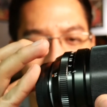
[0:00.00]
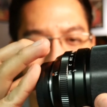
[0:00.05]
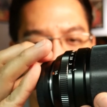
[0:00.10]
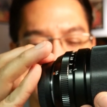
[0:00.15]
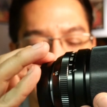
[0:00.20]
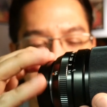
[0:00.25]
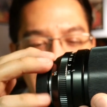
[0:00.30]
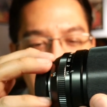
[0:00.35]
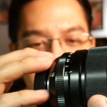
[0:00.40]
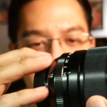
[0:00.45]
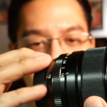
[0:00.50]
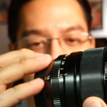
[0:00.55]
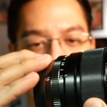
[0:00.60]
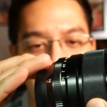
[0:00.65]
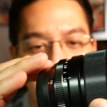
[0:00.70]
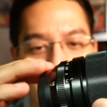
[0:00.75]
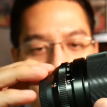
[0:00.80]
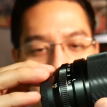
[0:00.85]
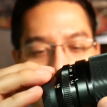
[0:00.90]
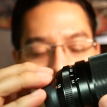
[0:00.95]
thing that I said
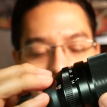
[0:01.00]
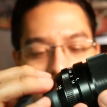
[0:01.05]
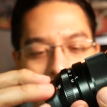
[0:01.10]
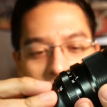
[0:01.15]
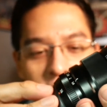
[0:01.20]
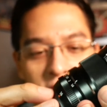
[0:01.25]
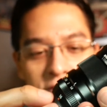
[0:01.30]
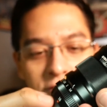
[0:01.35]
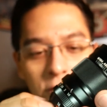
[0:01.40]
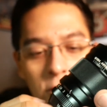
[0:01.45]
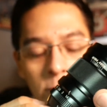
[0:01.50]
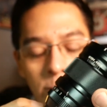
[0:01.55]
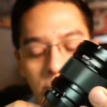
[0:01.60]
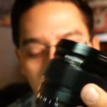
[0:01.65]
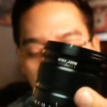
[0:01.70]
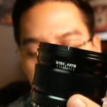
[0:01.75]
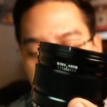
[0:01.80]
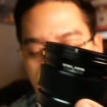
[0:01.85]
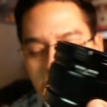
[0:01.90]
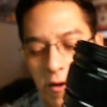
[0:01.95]
about the Fujifilm
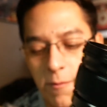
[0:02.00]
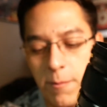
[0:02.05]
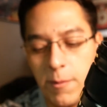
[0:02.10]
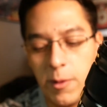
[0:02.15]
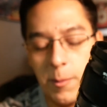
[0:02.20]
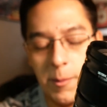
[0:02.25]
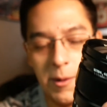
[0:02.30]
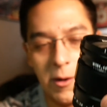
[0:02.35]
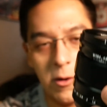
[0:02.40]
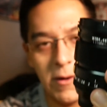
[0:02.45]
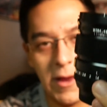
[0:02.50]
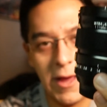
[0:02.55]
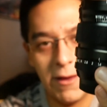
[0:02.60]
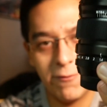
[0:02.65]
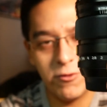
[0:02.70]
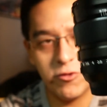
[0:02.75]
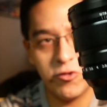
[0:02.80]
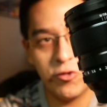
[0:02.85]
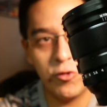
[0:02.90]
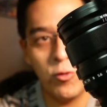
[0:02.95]
35mm
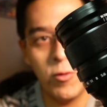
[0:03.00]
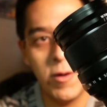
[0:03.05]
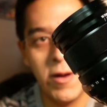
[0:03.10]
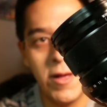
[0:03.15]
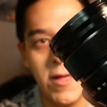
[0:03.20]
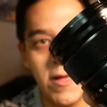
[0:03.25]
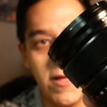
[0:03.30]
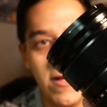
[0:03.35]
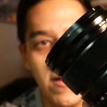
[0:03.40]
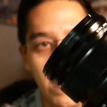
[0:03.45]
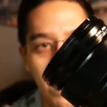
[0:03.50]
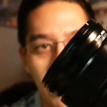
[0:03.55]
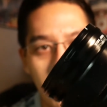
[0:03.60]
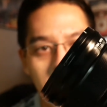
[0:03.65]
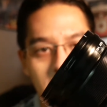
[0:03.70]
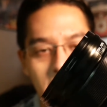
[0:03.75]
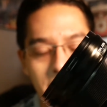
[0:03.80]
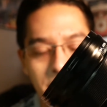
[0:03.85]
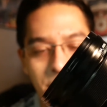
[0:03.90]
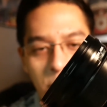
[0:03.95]
f2,
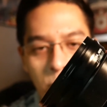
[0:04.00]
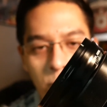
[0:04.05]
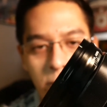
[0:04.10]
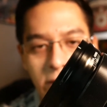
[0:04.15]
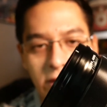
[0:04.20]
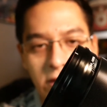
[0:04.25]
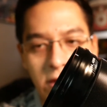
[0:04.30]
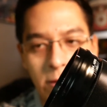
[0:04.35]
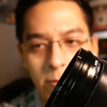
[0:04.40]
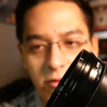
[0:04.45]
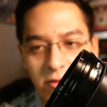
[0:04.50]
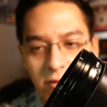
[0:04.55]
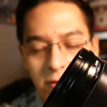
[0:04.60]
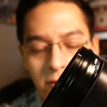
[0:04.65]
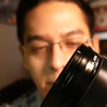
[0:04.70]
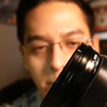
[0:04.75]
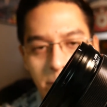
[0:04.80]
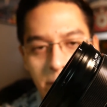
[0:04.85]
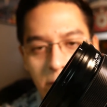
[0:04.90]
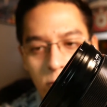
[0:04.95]
but when it comes to
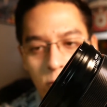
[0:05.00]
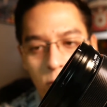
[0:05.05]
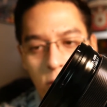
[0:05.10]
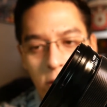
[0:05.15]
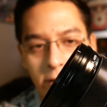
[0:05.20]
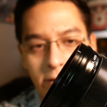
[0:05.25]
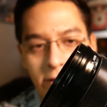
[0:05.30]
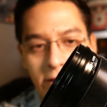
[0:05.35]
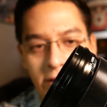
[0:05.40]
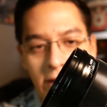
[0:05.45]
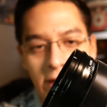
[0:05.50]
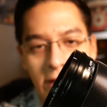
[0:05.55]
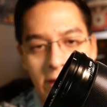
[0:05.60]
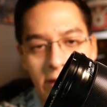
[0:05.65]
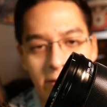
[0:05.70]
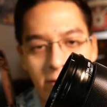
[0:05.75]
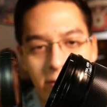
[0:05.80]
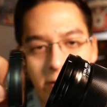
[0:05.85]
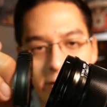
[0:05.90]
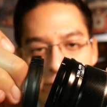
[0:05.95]
the build quality,
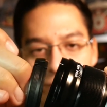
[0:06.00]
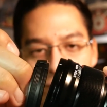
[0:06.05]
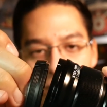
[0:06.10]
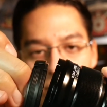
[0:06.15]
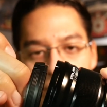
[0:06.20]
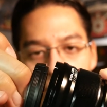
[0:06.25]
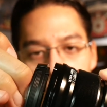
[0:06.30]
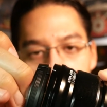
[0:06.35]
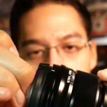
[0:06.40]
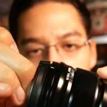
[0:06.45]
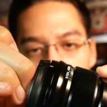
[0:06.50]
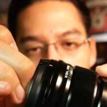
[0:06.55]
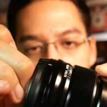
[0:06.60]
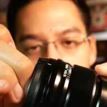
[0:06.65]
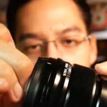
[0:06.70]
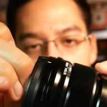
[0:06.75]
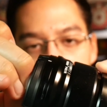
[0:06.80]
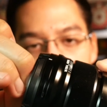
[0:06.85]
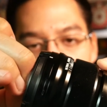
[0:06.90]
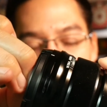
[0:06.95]
I love the build
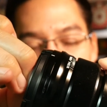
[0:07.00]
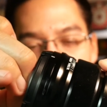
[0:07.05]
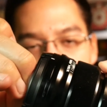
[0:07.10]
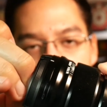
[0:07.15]
quality that